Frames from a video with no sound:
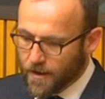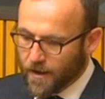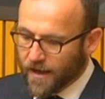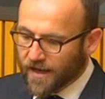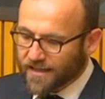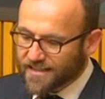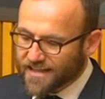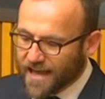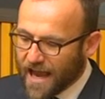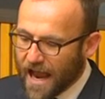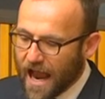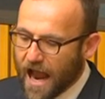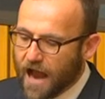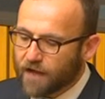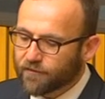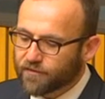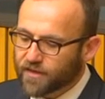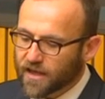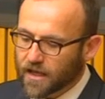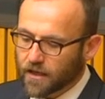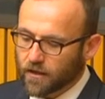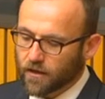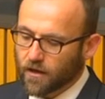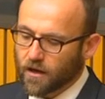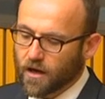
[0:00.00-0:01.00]
to have
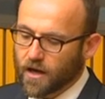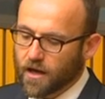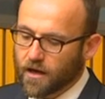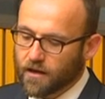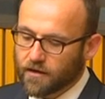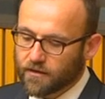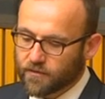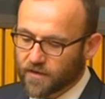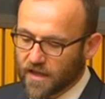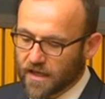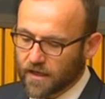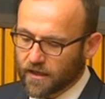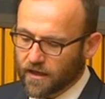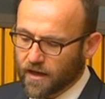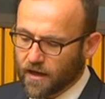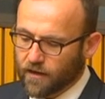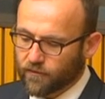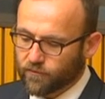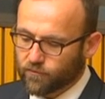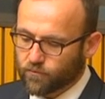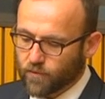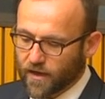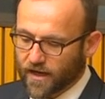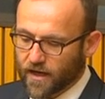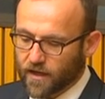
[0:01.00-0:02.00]
their love
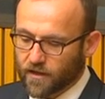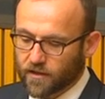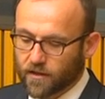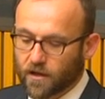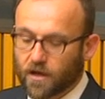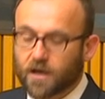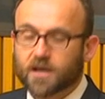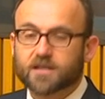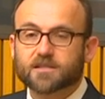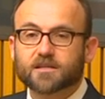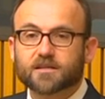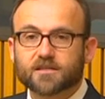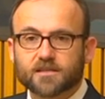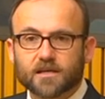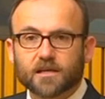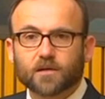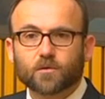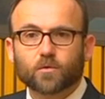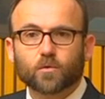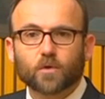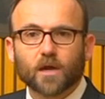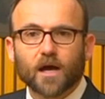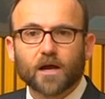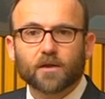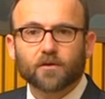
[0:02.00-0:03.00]
recognised as
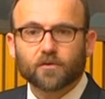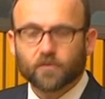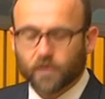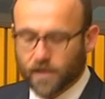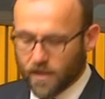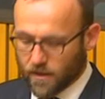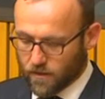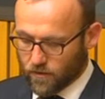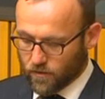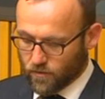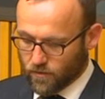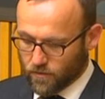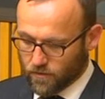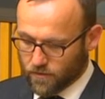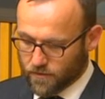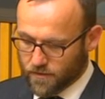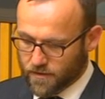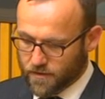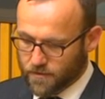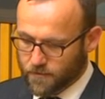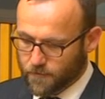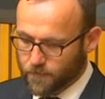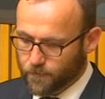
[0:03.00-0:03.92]
equal under our laws.